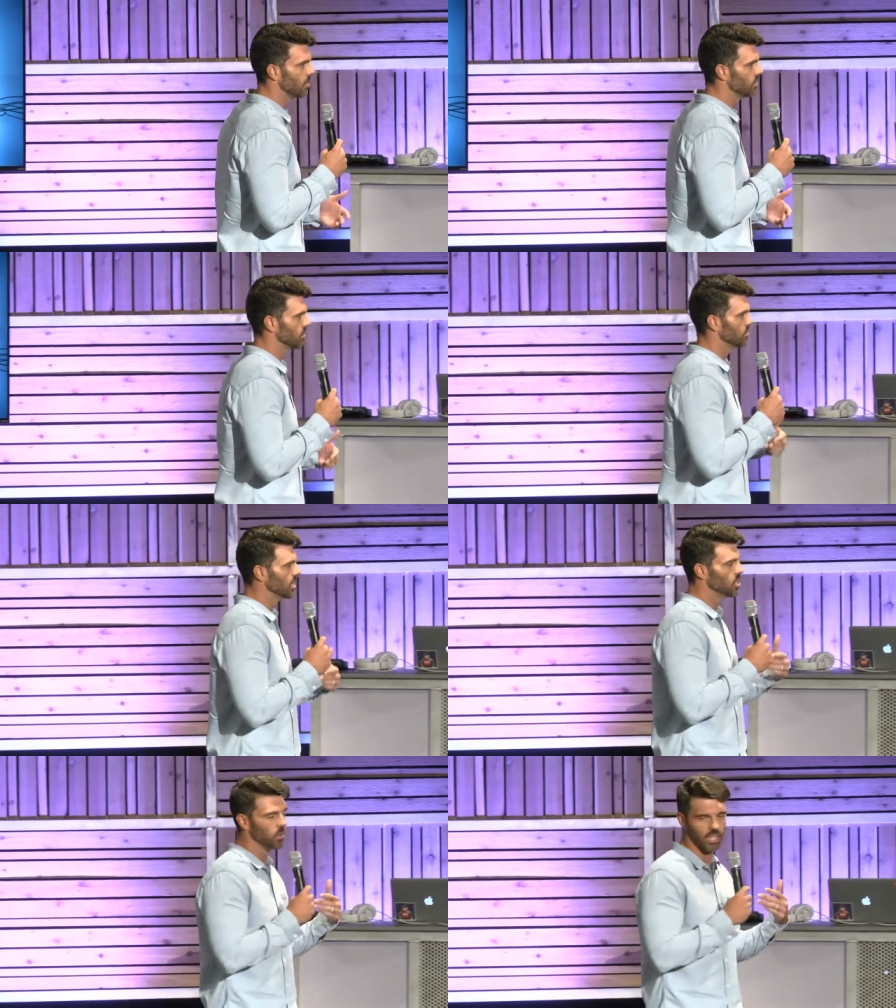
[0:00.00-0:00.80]
to see
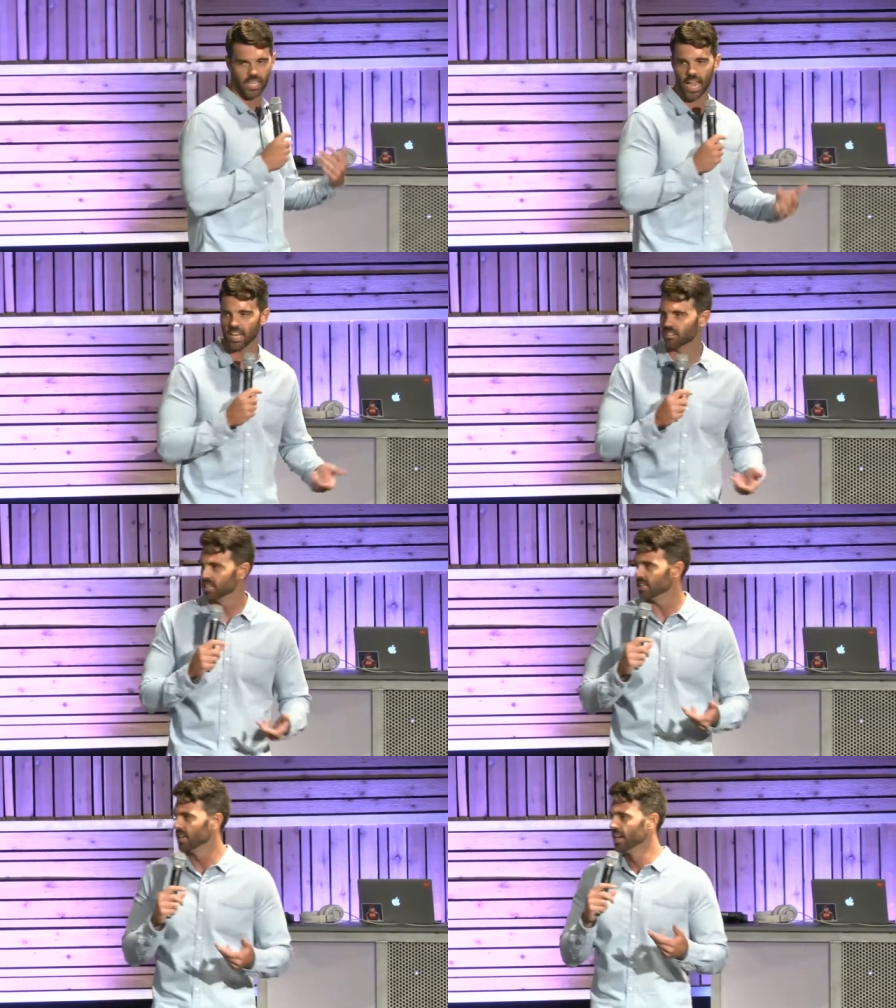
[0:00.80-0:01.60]
you
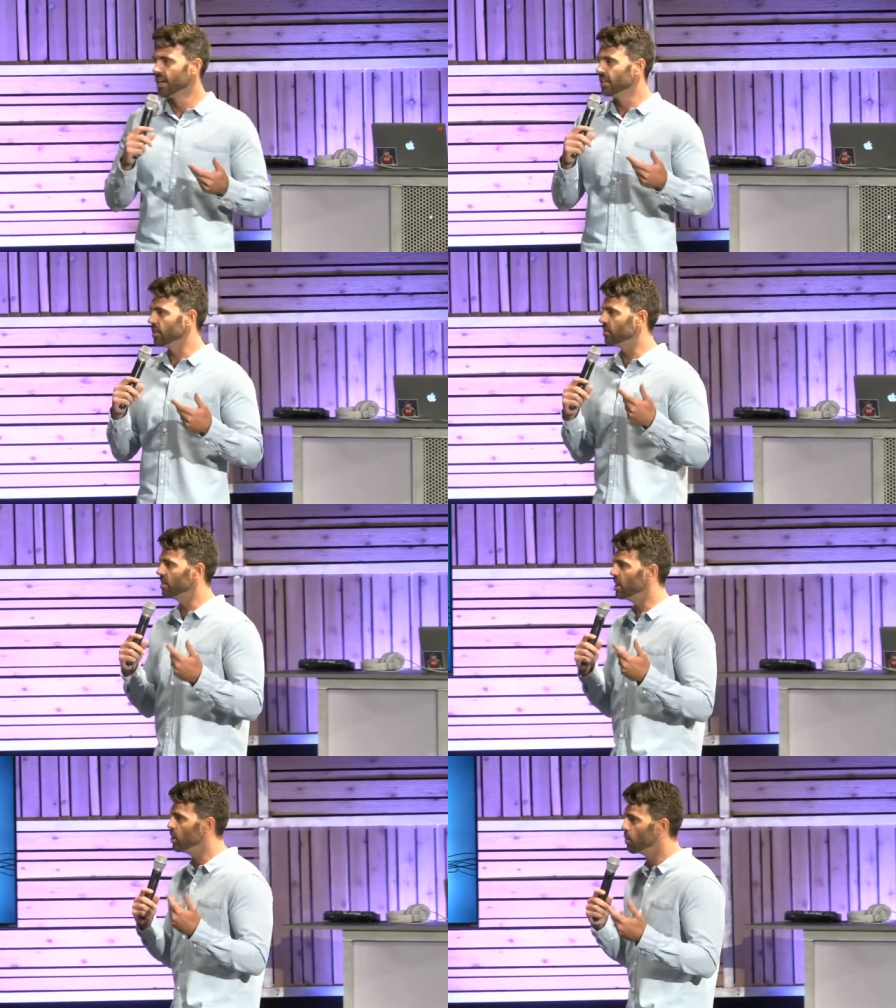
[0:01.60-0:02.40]
engaging, to see
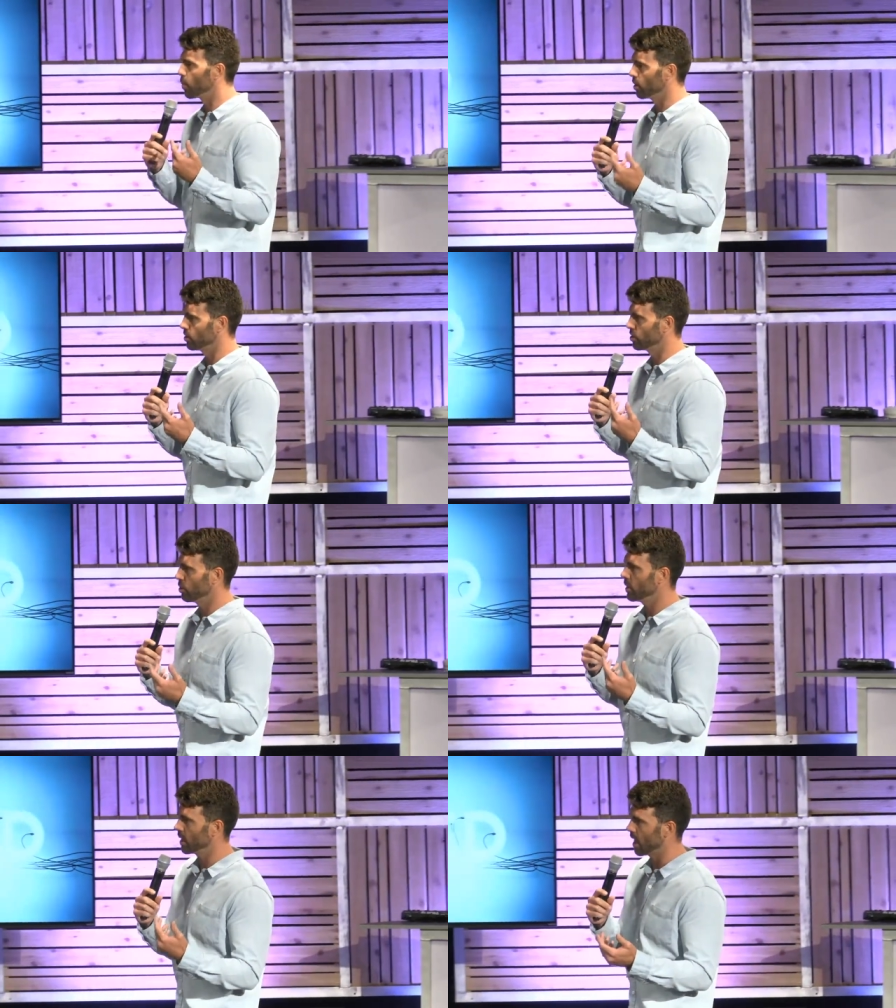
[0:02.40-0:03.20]
you
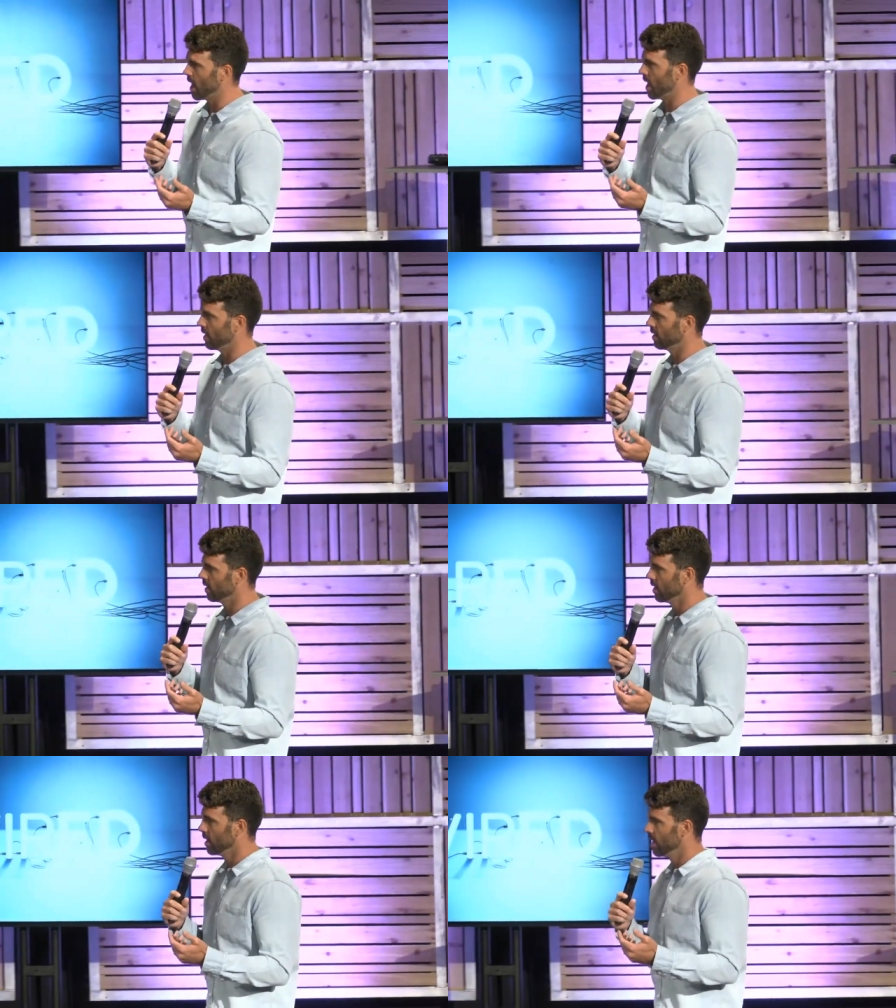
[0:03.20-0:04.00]
pursuing God.
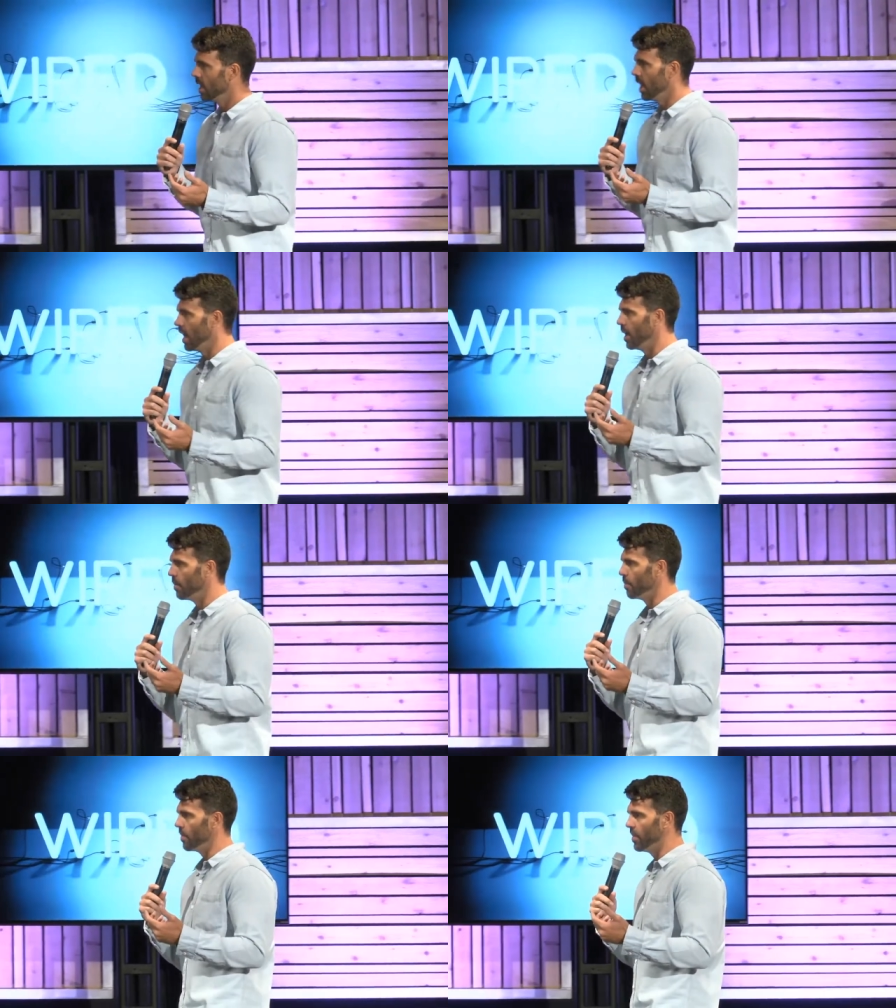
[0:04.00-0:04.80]
Um,
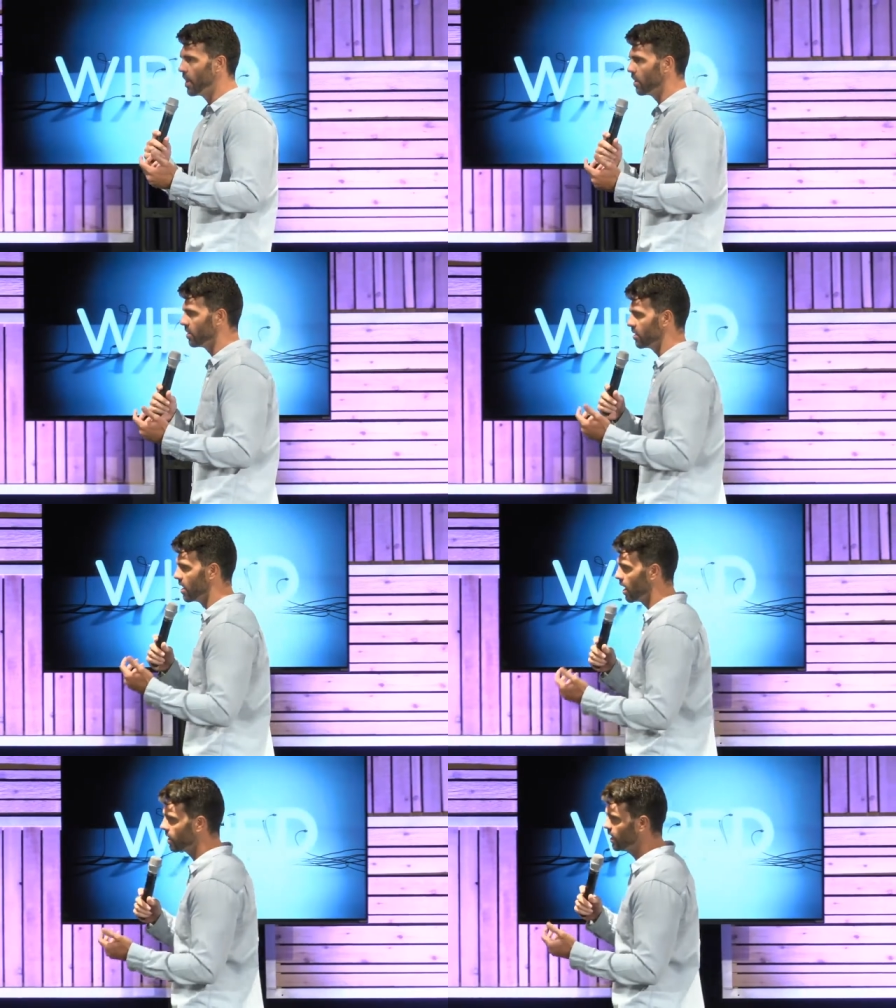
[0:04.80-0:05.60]
there is
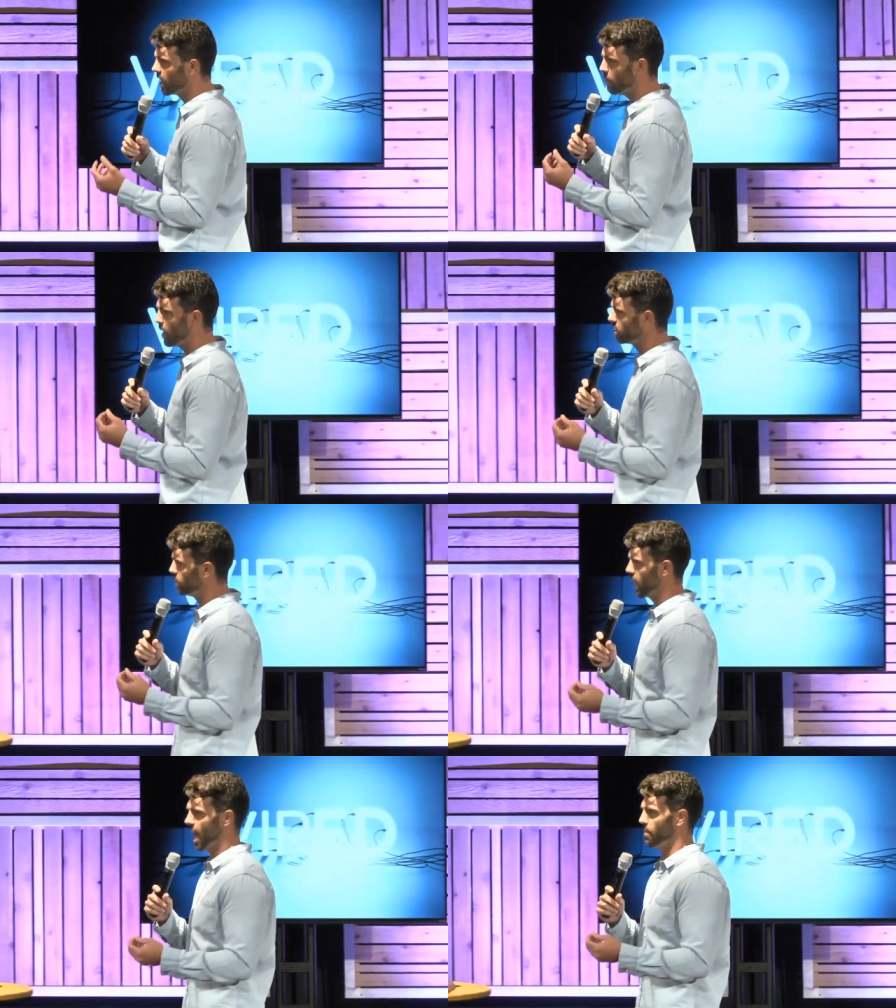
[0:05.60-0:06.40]
nothing that makes me
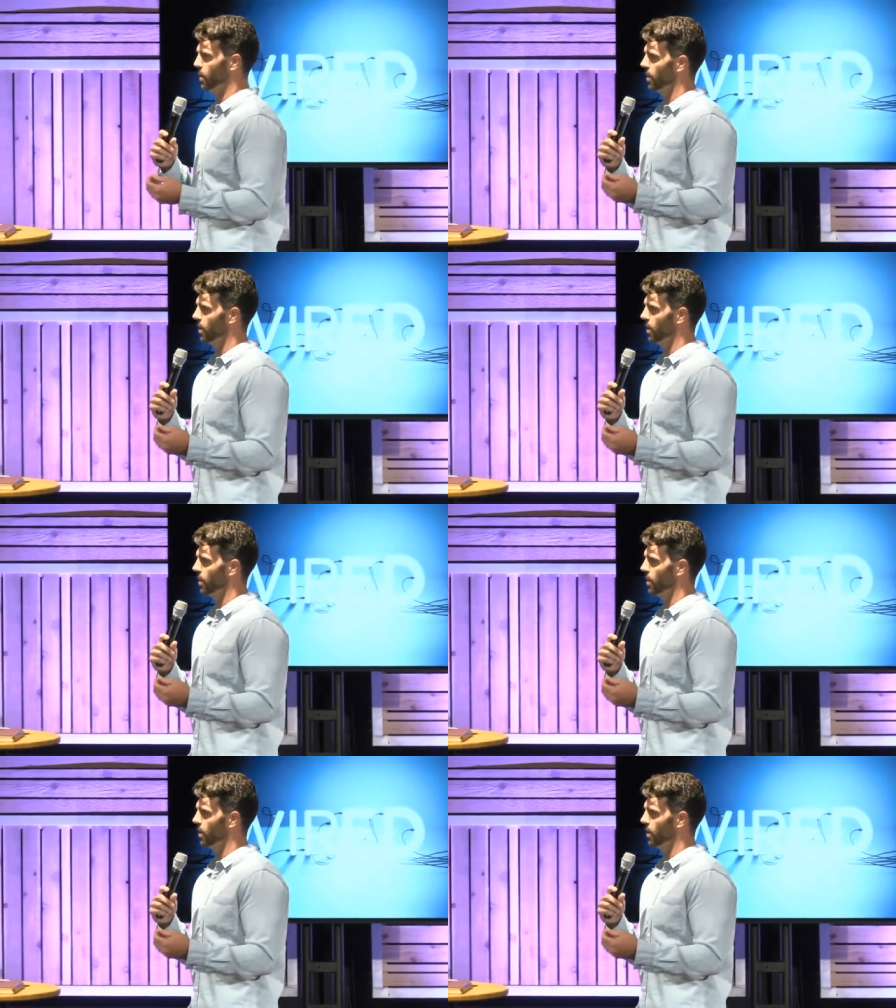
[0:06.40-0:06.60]
happier.